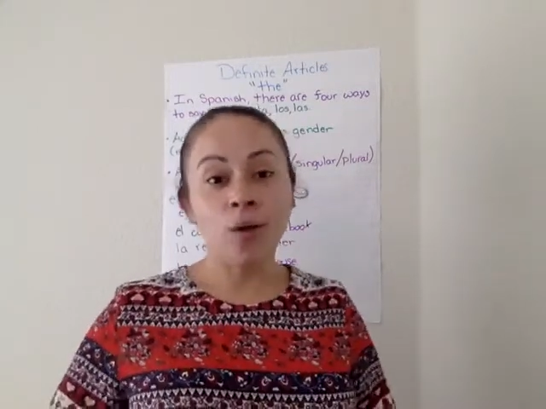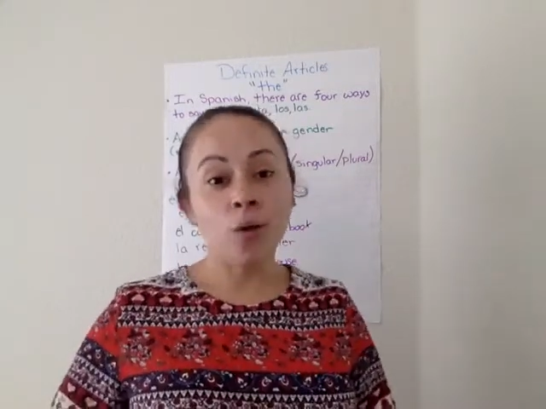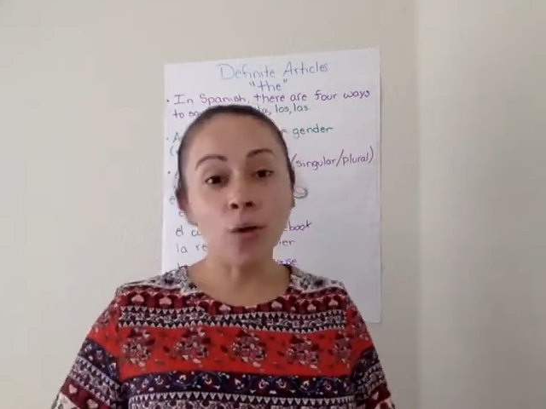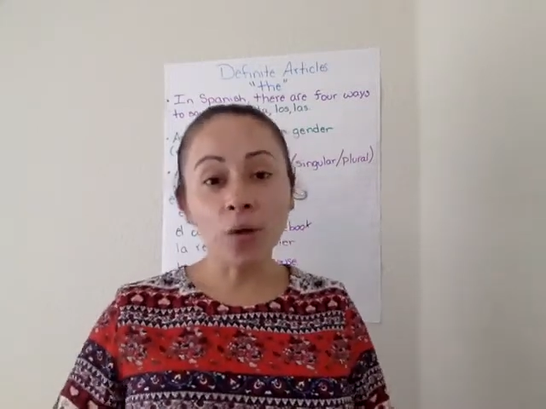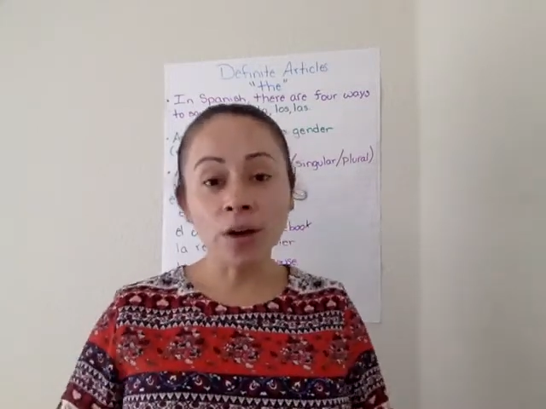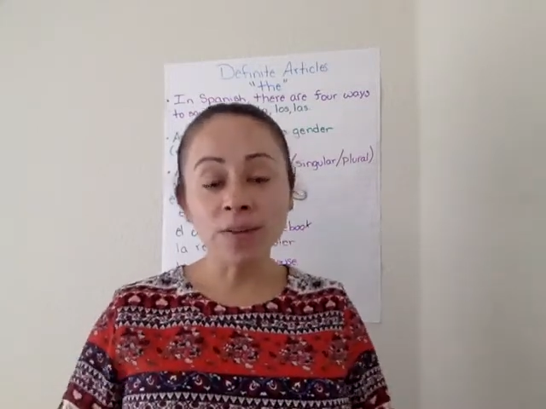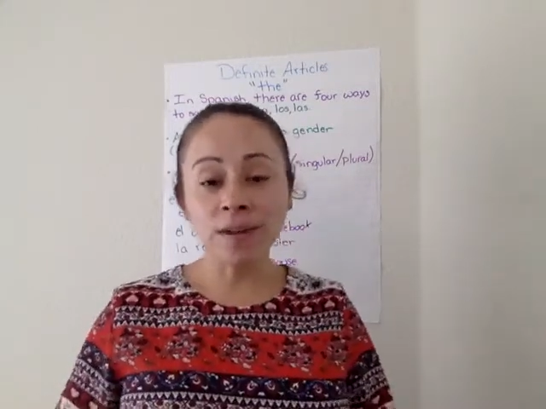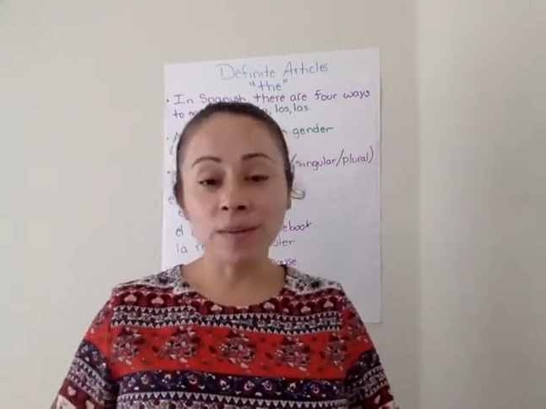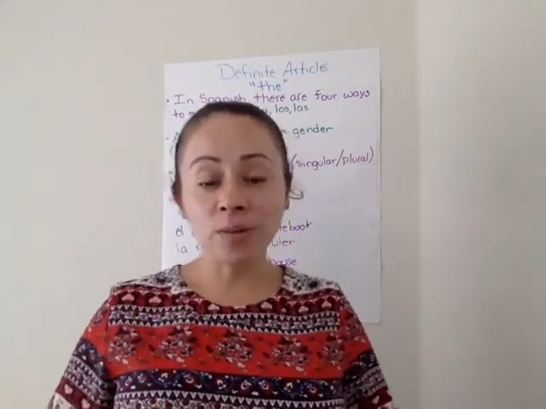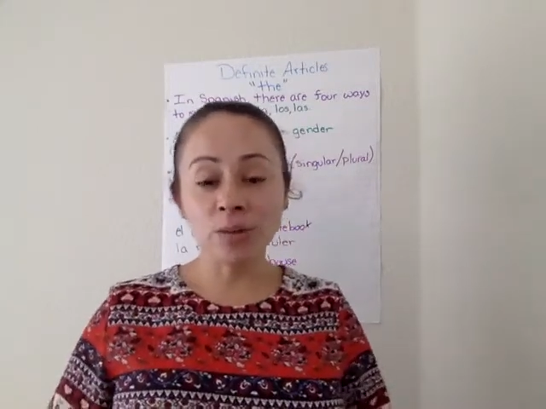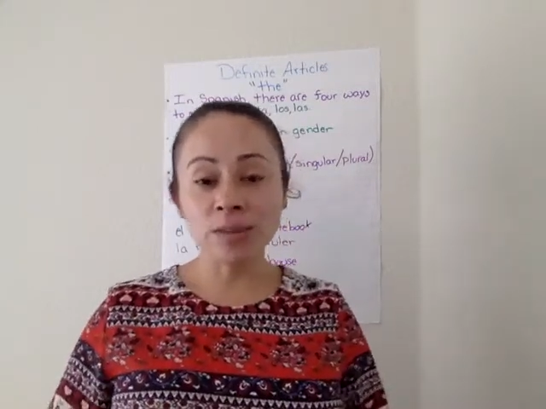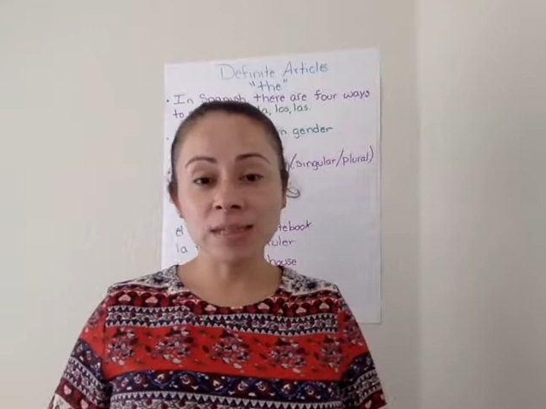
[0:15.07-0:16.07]
Hoy
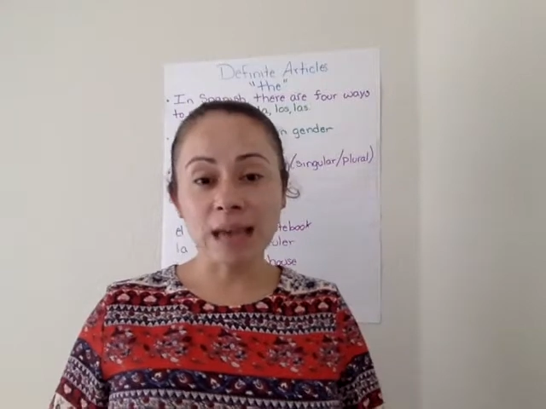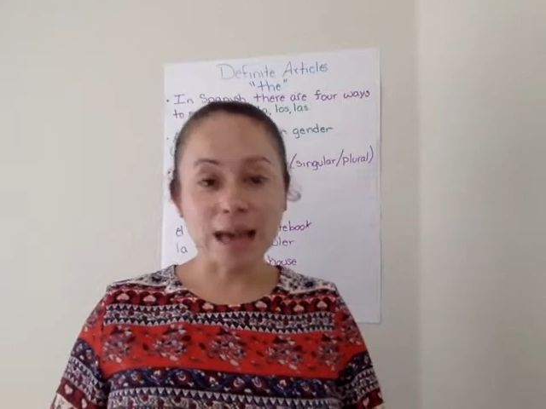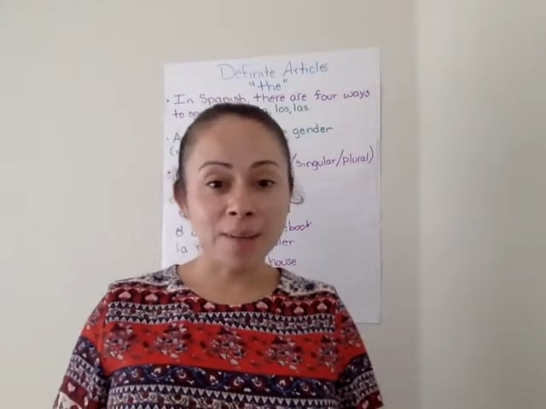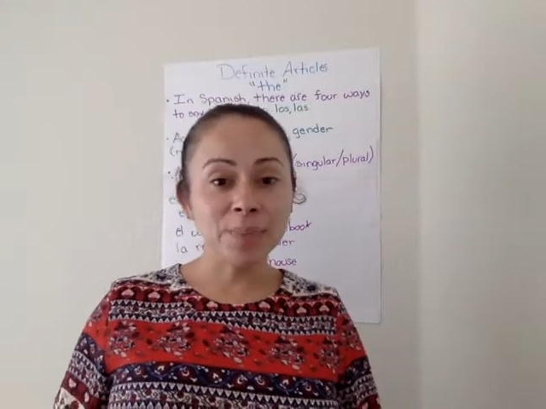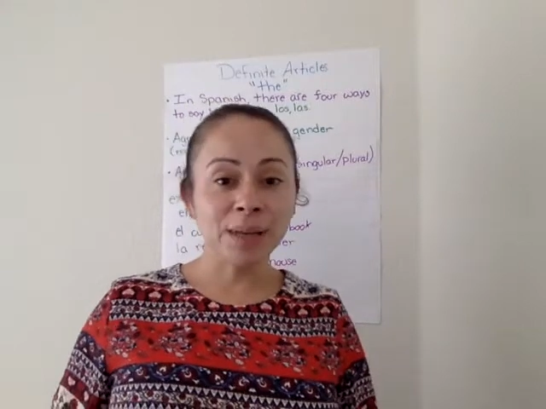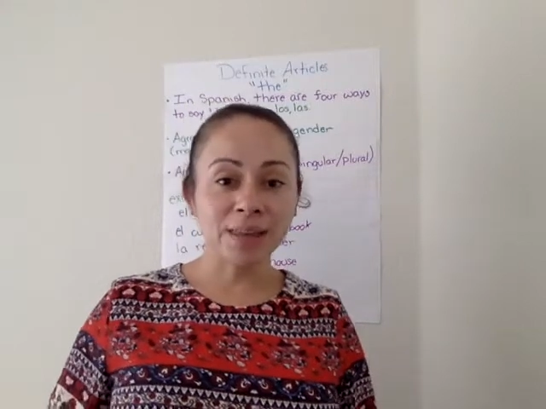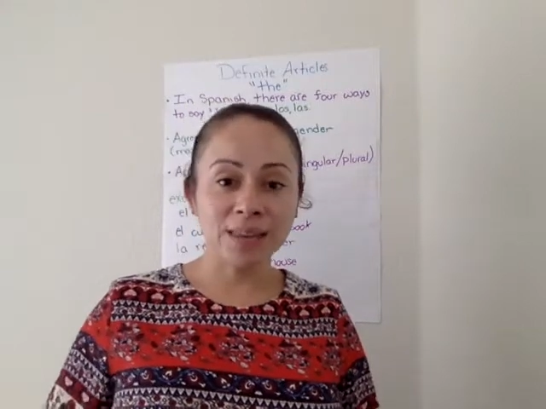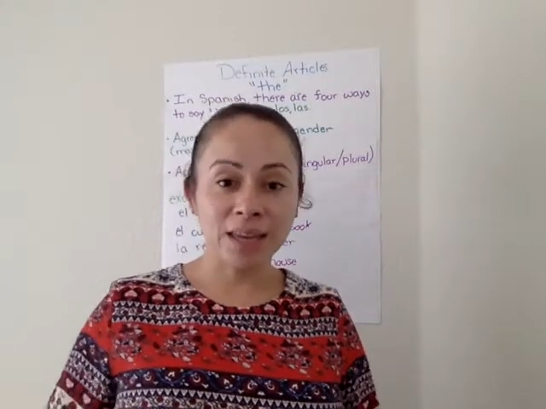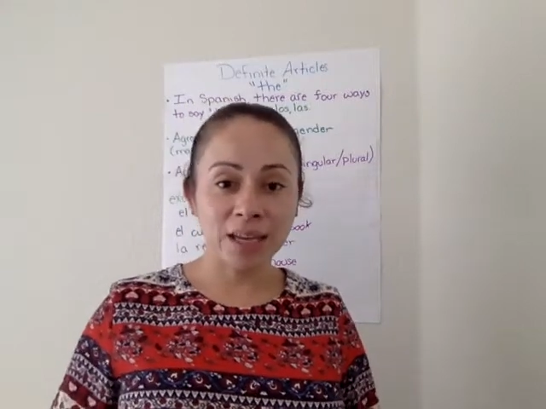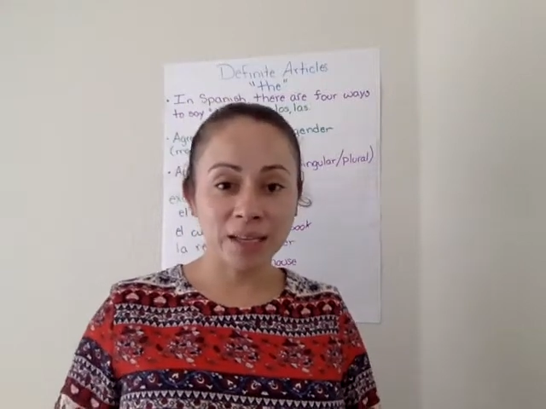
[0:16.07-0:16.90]
vamos a aprender